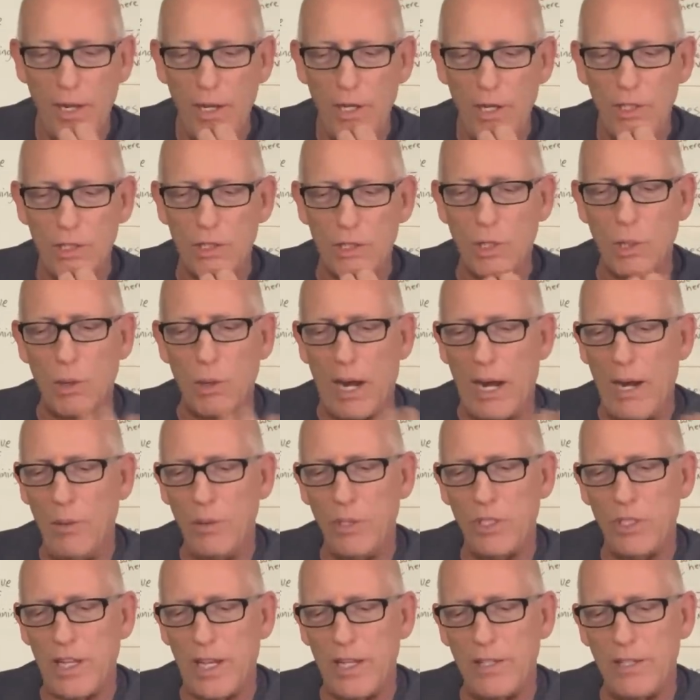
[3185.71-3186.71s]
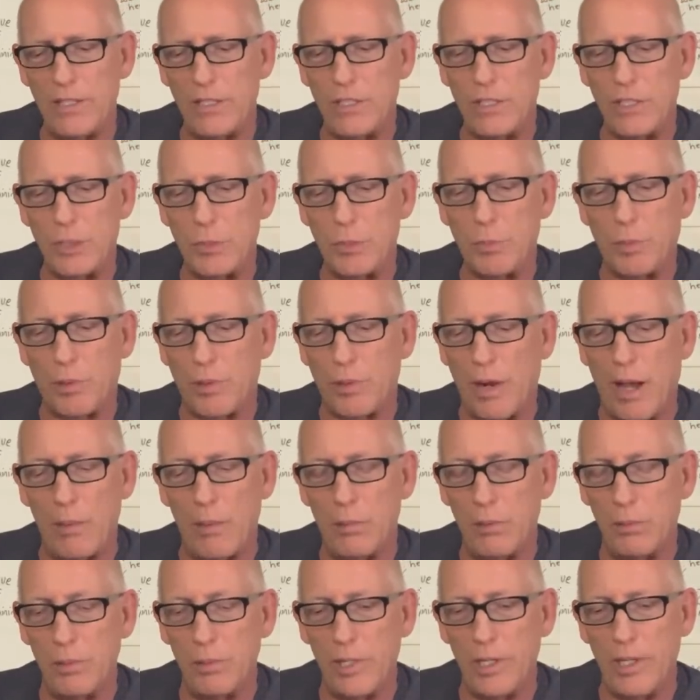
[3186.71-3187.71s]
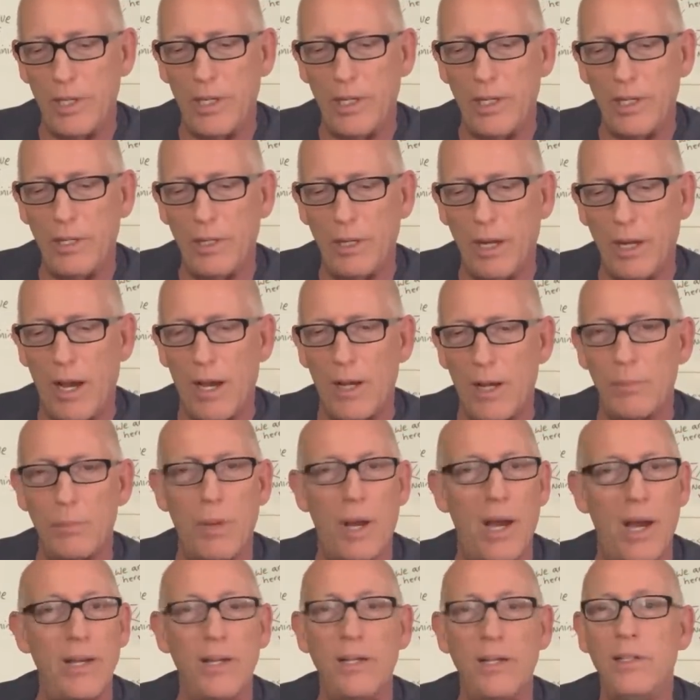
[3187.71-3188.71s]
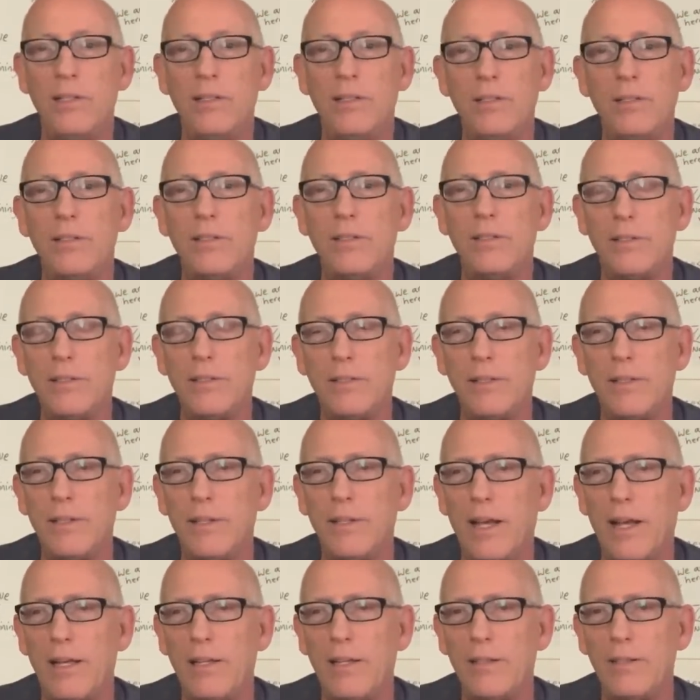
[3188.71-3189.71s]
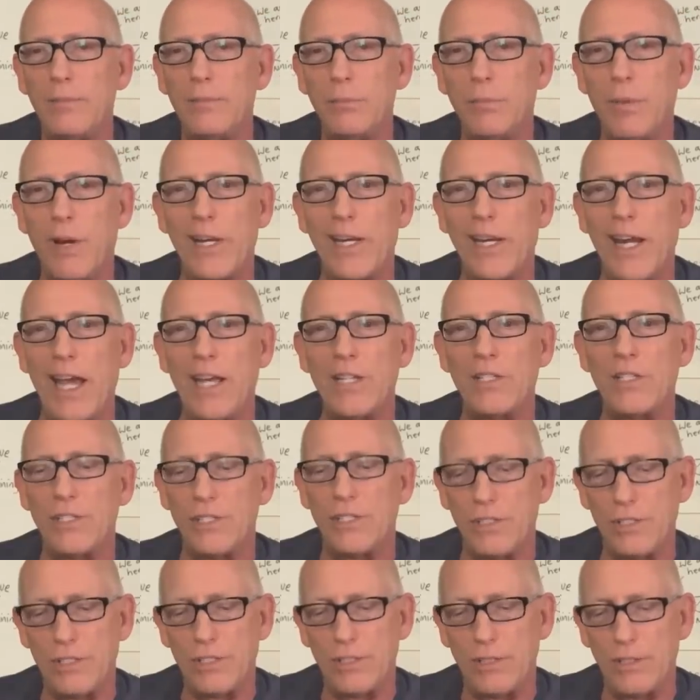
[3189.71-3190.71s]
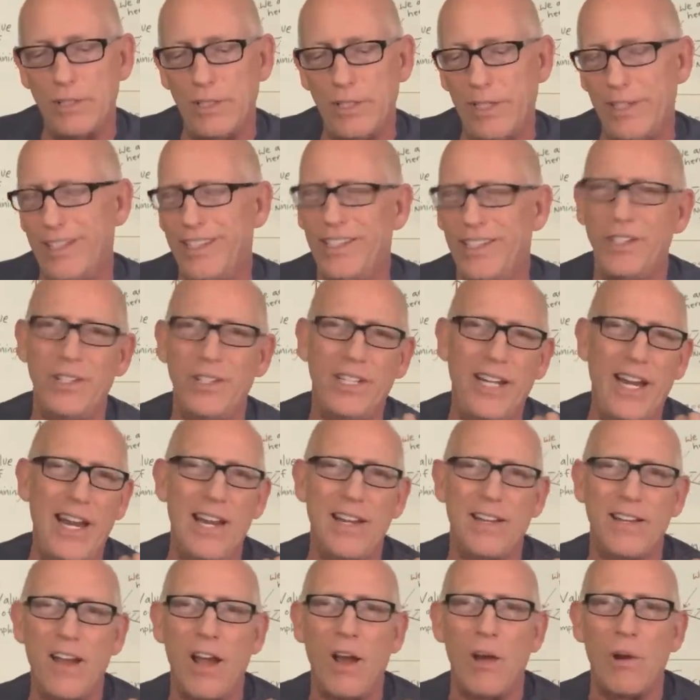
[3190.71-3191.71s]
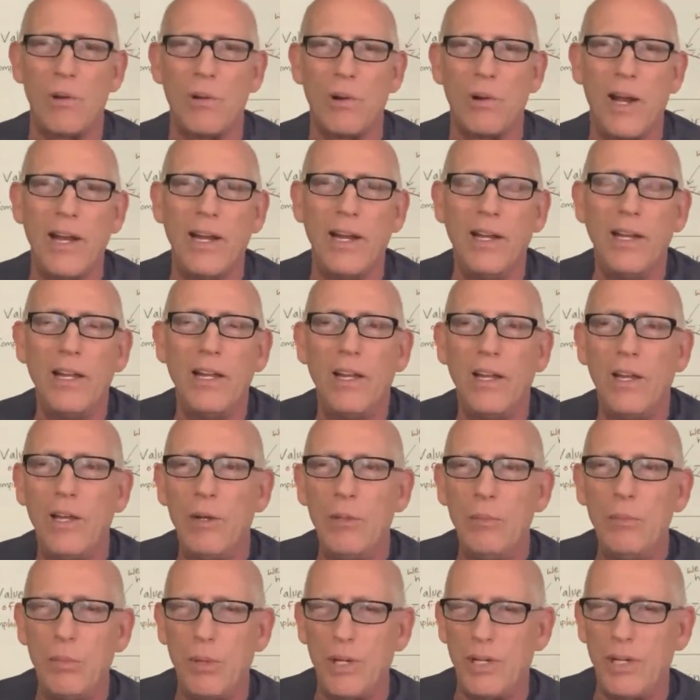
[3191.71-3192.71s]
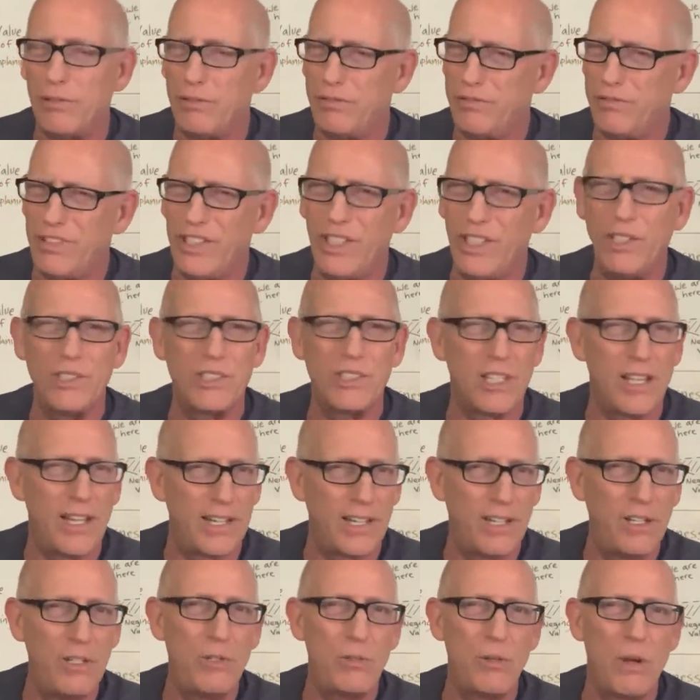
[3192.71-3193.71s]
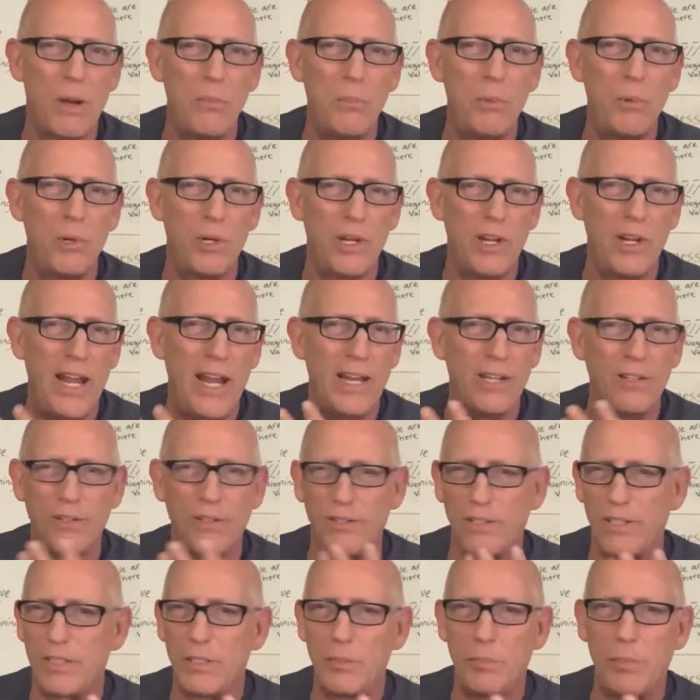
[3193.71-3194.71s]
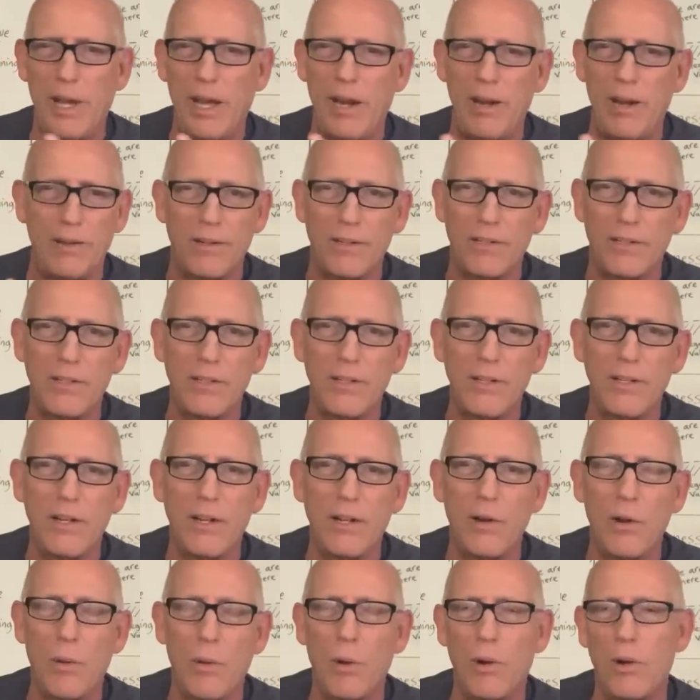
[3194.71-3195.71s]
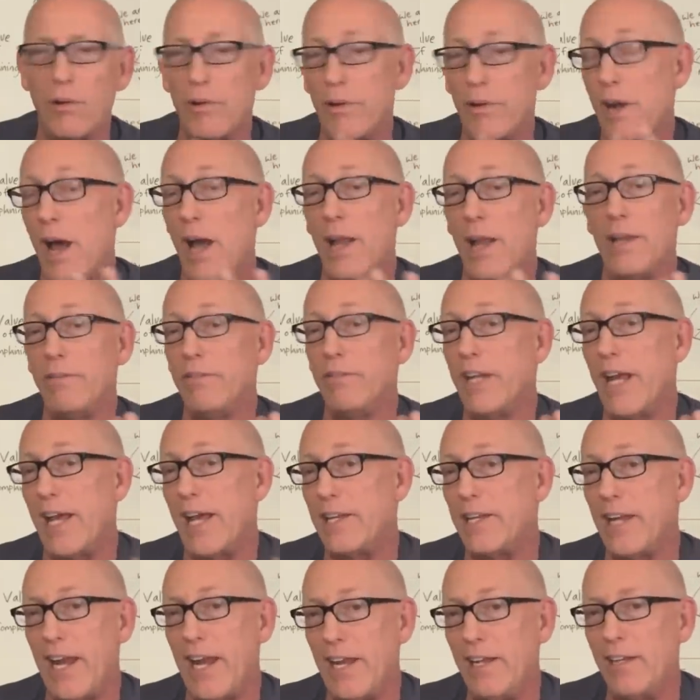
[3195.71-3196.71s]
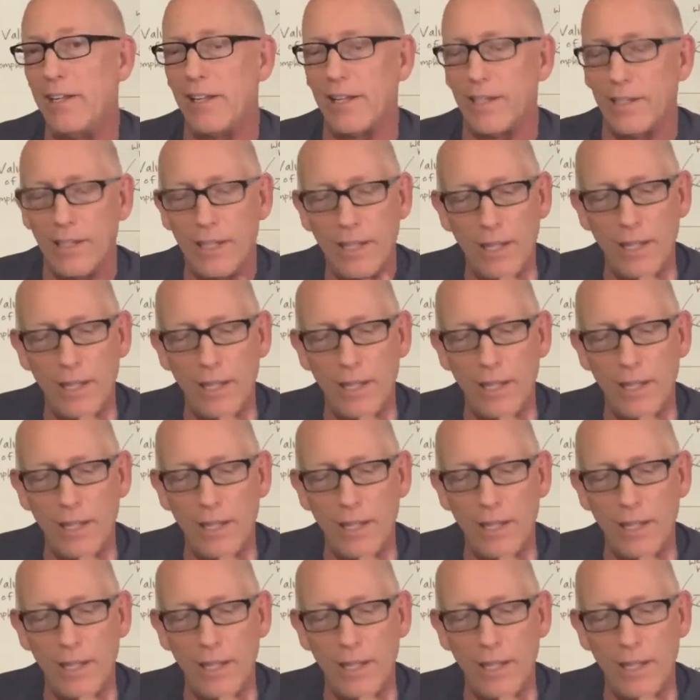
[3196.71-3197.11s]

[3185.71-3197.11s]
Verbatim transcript: So I would say this is probably on Biden. My guess is you, you can't know, right? But it feels like Trump would have handled this better, or not even had to handle it.